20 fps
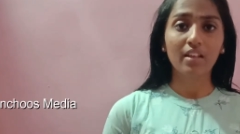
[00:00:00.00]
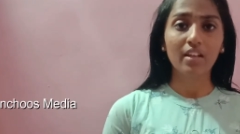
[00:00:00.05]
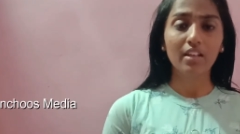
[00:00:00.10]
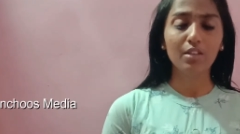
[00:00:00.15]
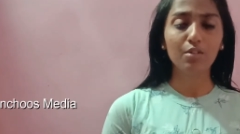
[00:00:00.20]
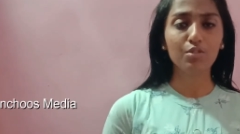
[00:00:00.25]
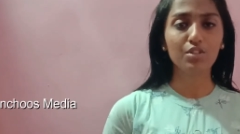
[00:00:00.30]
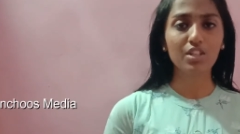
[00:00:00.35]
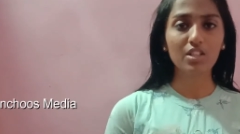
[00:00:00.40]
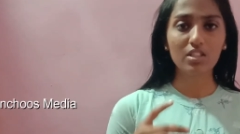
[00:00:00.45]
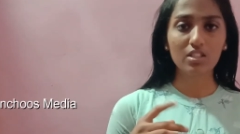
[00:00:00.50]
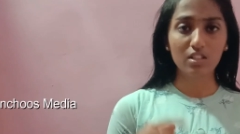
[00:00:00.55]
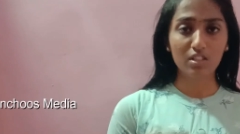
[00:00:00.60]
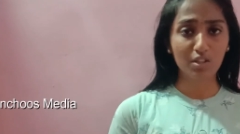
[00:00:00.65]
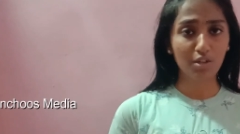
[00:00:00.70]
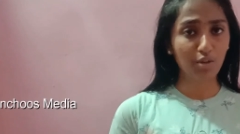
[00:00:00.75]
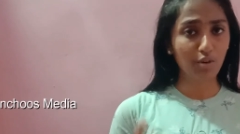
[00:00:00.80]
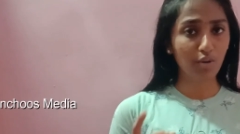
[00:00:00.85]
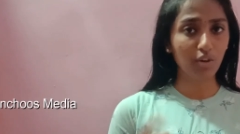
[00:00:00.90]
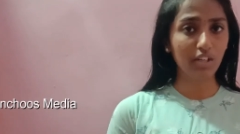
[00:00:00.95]
You just
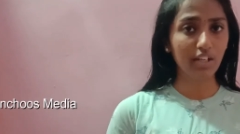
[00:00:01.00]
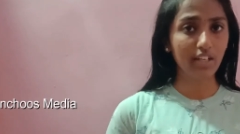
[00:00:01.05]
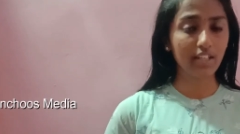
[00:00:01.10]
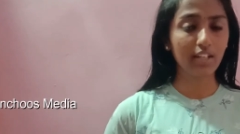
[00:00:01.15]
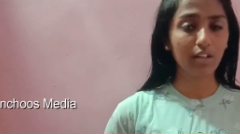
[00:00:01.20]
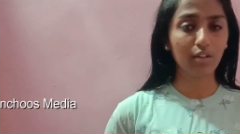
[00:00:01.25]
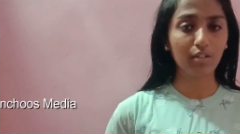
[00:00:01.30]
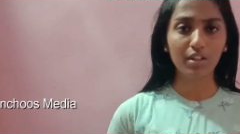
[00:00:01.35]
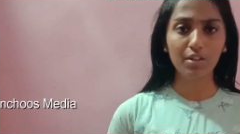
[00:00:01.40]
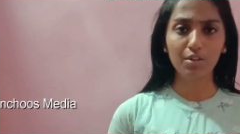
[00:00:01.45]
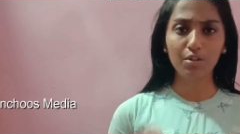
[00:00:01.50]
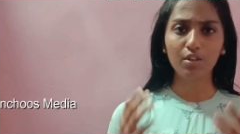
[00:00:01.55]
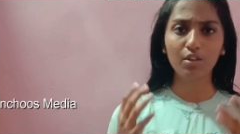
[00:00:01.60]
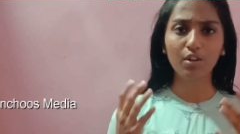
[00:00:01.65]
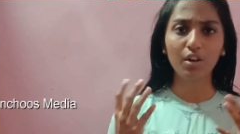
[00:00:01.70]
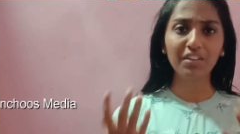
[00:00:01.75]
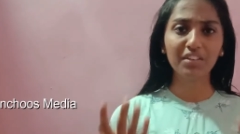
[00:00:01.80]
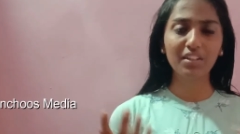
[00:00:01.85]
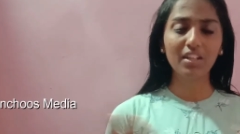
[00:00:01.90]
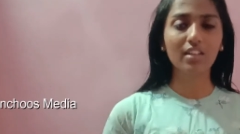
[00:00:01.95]
scroll it down and you're
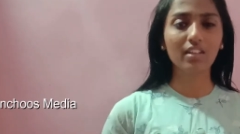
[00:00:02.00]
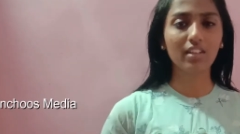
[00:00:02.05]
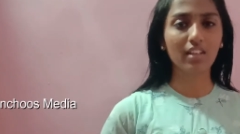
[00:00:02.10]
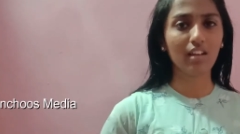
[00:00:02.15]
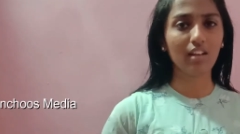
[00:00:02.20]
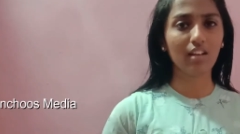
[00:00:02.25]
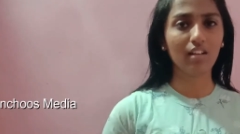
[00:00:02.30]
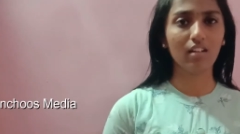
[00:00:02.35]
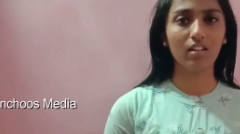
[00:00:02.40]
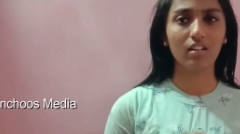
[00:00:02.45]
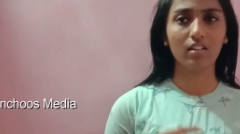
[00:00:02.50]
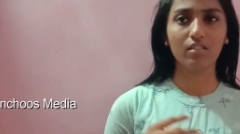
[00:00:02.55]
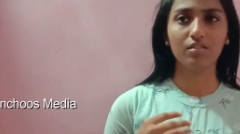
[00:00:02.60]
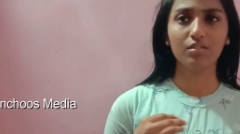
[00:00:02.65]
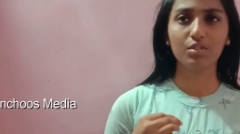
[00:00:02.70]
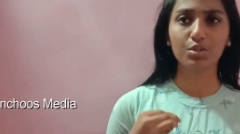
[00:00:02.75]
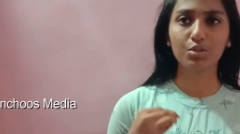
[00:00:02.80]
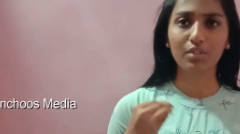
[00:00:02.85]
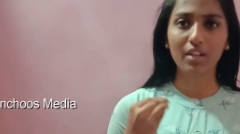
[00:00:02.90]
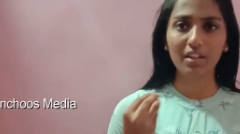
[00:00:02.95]
not thinking,
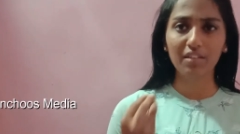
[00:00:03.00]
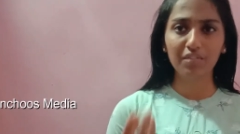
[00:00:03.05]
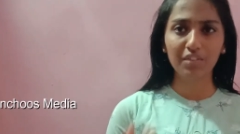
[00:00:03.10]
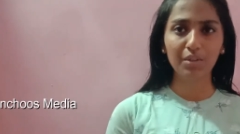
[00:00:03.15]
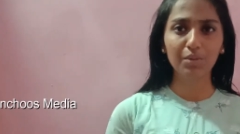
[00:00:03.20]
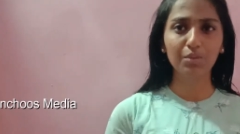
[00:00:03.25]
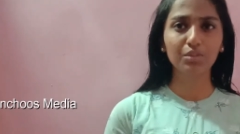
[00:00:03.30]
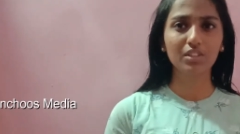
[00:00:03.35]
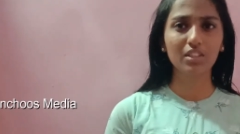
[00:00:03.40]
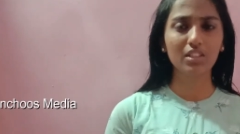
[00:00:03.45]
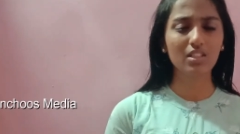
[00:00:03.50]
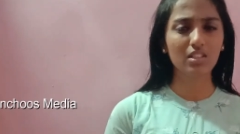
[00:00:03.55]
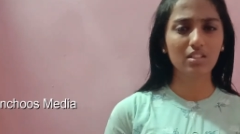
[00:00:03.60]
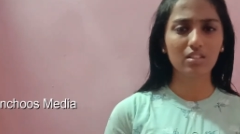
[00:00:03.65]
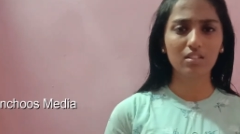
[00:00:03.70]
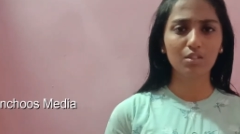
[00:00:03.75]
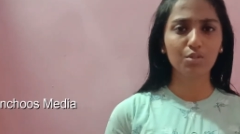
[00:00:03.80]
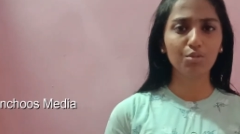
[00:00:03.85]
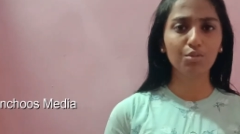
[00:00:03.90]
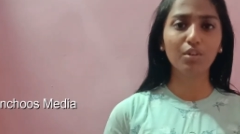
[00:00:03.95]
should I view
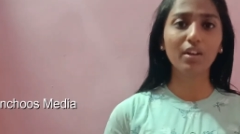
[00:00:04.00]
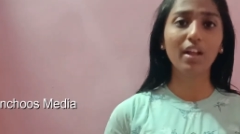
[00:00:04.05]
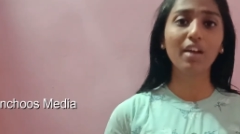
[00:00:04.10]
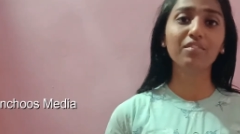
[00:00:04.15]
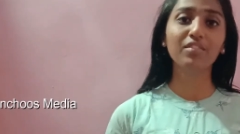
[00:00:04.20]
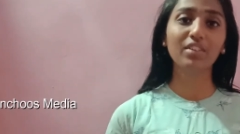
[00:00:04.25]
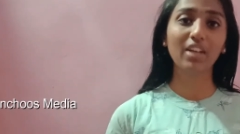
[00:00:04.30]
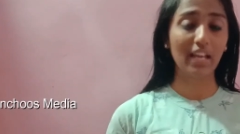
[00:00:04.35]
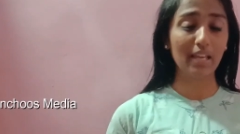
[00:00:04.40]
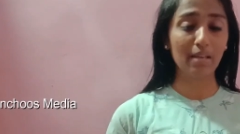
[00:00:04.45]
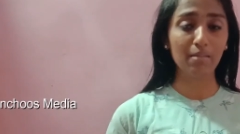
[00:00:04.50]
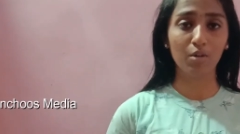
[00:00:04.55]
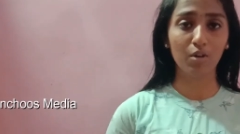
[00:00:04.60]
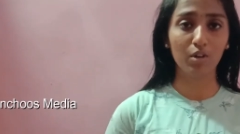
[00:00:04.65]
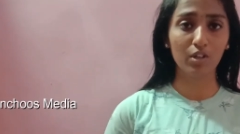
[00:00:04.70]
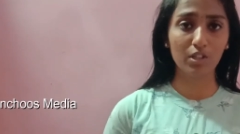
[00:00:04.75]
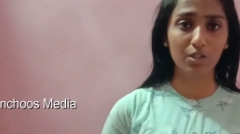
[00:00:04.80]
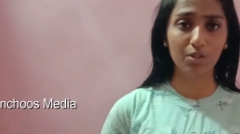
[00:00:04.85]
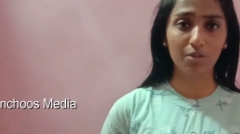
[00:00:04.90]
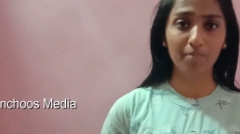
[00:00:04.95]
this? You don't have time
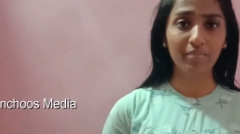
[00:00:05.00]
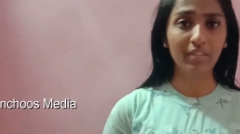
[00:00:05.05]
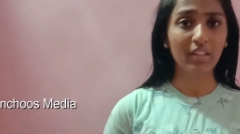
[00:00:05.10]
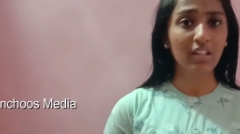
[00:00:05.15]
also.